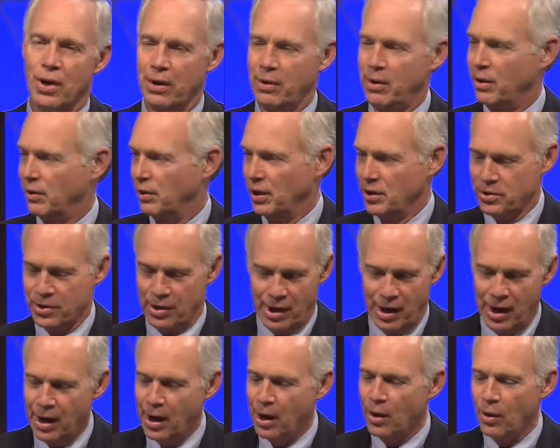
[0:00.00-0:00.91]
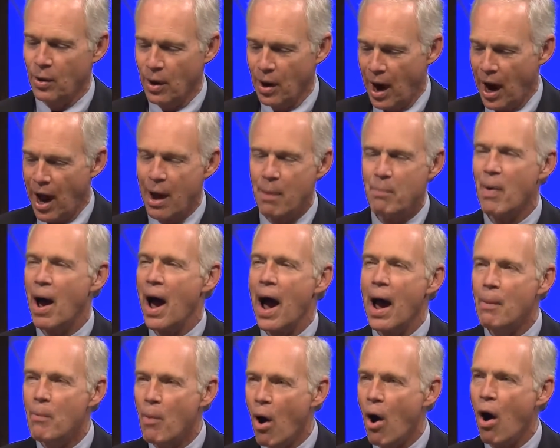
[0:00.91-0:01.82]
you know, listen, I'm
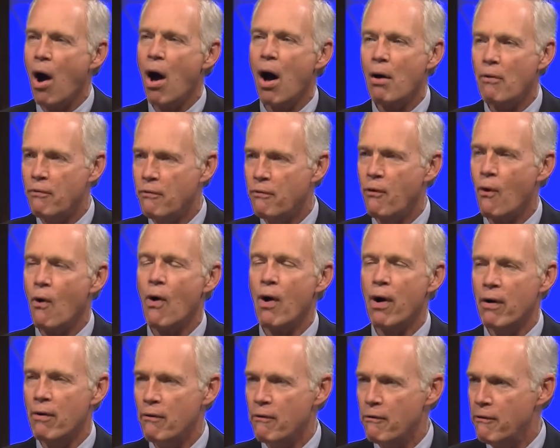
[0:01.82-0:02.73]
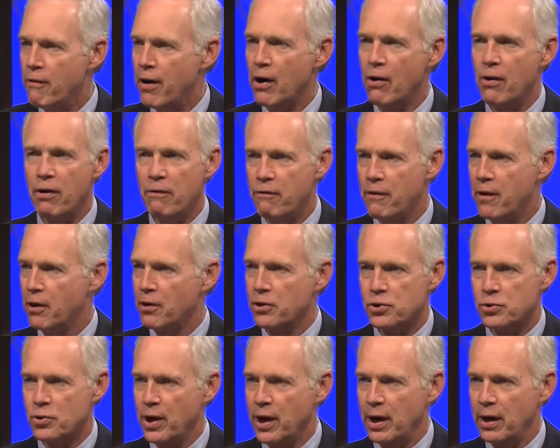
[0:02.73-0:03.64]
all for very fair
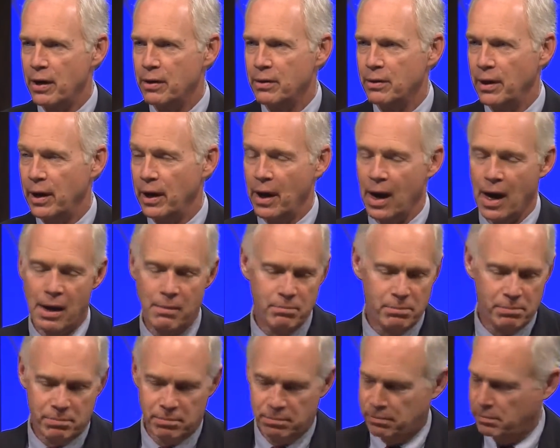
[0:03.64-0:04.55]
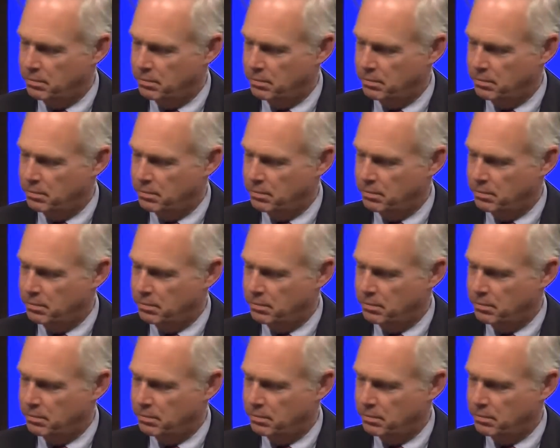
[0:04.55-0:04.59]
trade, and I'm